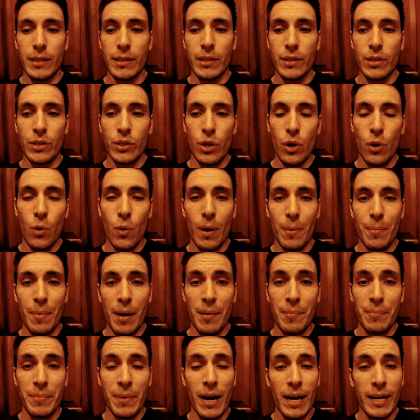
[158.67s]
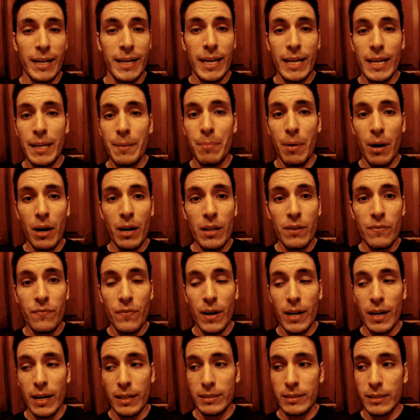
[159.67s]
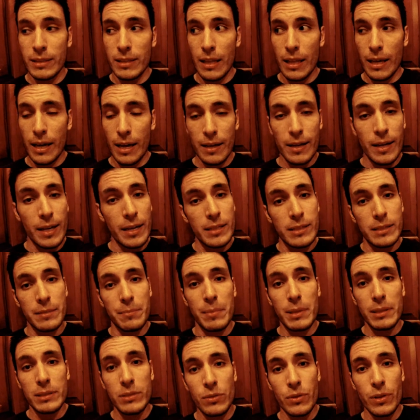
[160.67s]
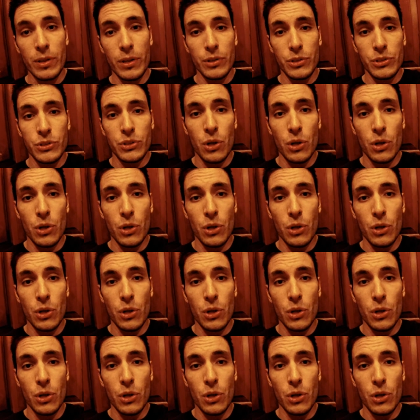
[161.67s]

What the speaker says: I'm not gaining body fat, and I seem like I'm getting some muscle there.